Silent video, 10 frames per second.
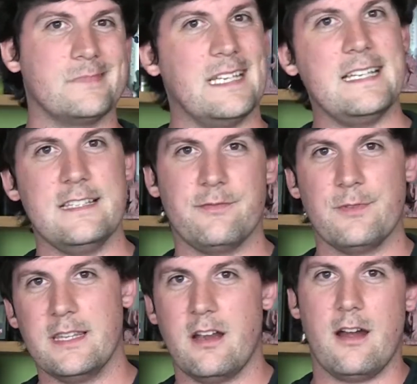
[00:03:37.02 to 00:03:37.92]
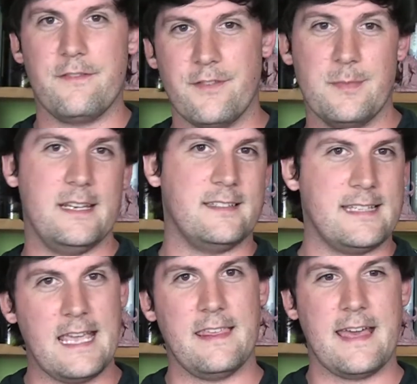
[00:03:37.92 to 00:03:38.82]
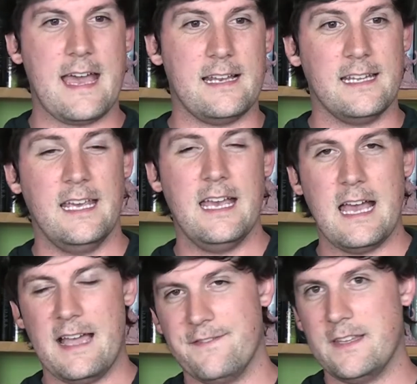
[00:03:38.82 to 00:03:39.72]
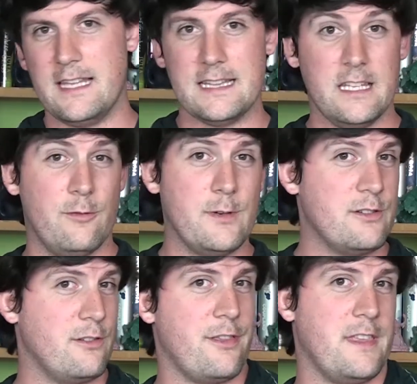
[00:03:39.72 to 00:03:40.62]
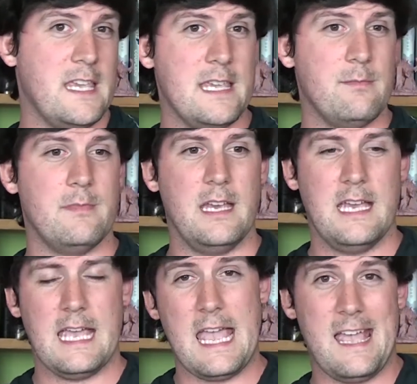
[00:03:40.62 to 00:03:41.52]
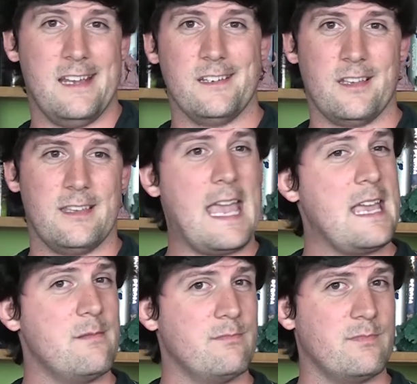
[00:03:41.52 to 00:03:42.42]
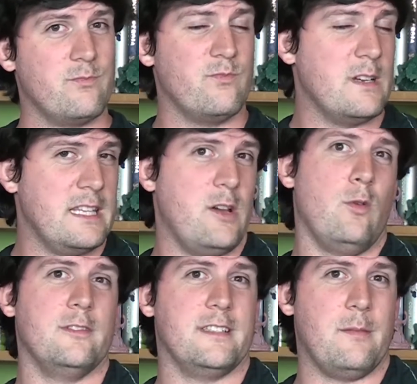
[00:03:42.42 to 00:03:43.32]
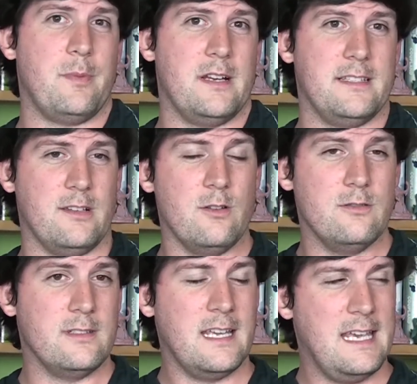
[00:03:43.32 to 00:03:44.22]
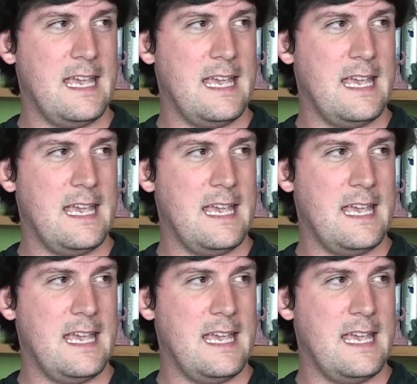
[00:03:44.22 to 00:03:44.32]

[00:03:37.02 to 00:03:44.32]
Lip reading: It's really hard for me to say that. I feel like the original theme and game really holds up on its own.